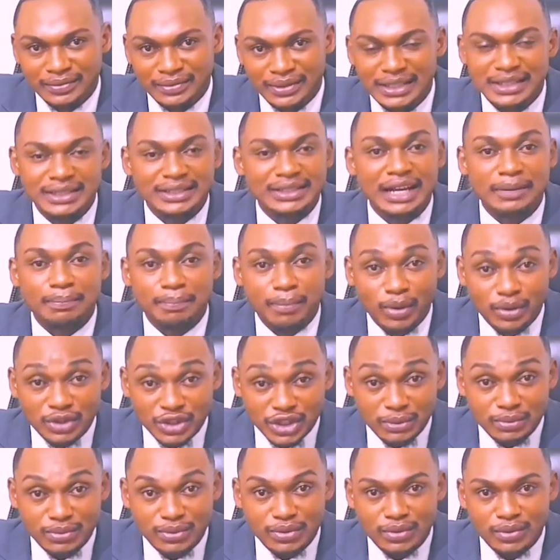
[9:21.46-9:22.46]
Is that
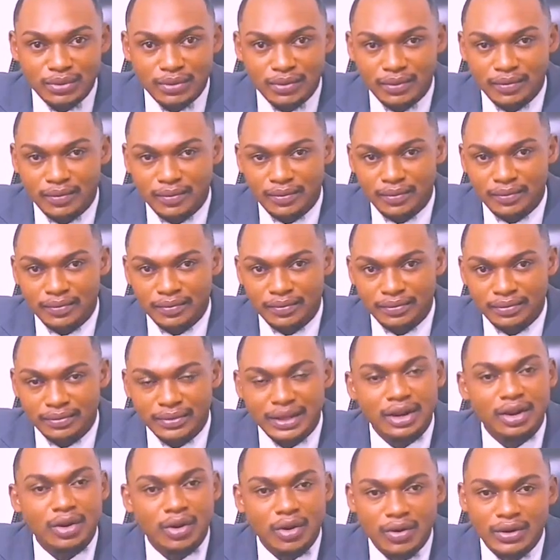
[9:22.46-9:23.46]
possible?
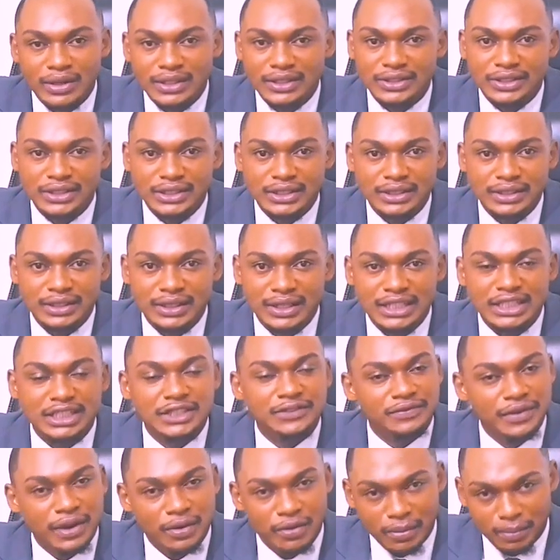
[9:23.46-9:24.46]
The law is,
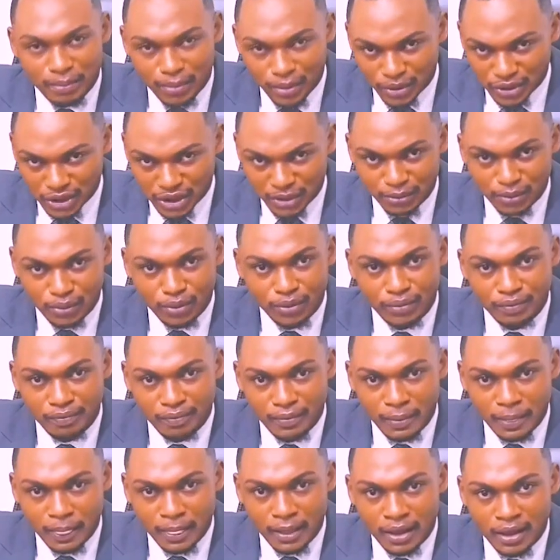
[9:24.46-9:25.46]
it's very possible.
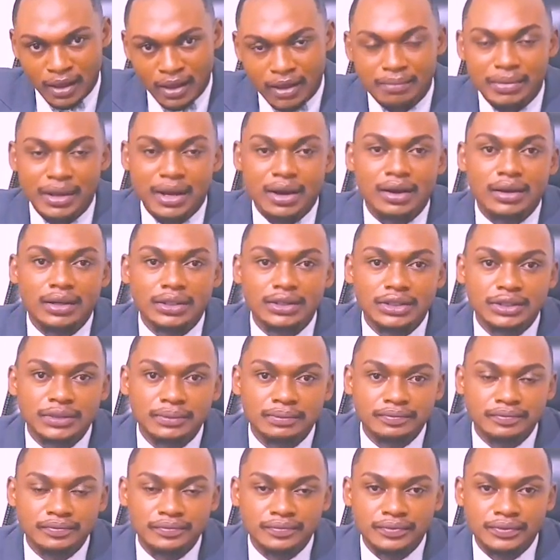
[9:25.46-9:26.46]

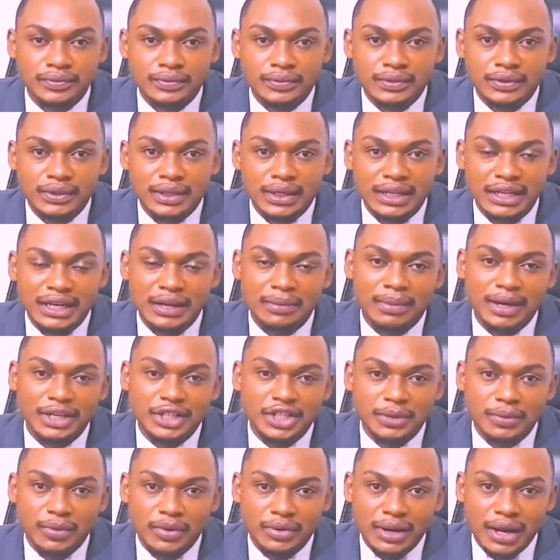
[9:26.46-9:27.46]
Because in the
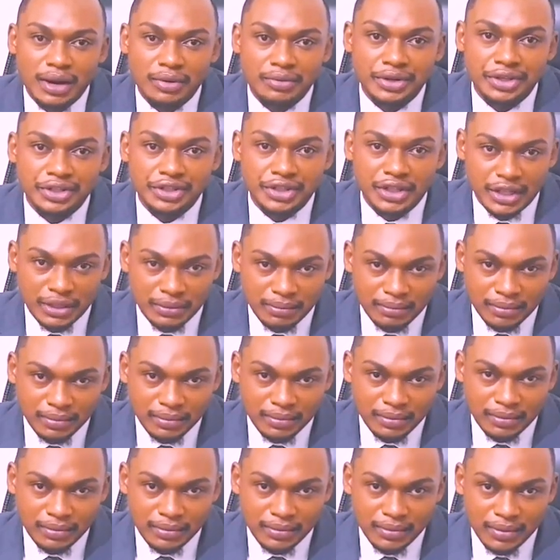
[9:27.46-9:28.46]
matrimonial regime
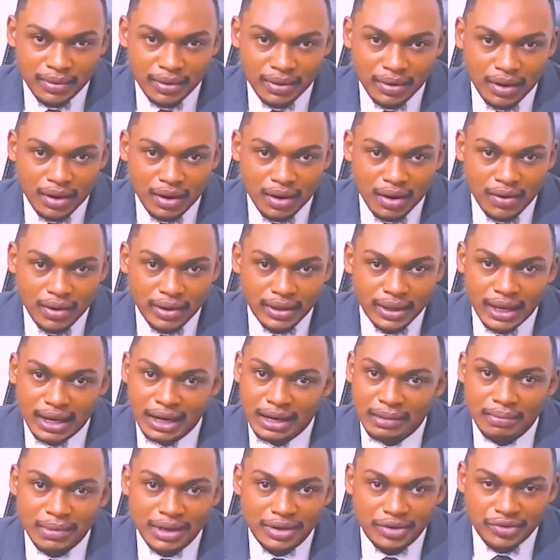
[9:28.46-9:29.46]
or in
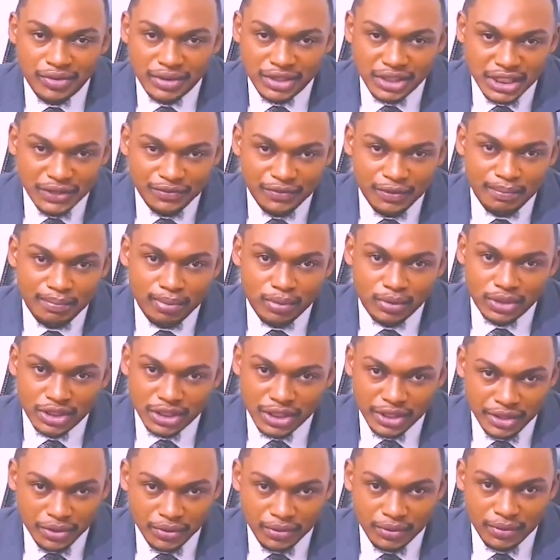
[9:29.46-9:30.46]
elementary civil
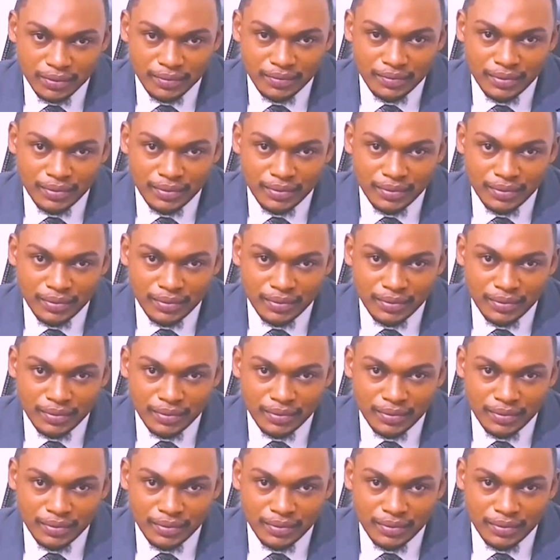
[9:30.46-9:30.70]
procedure,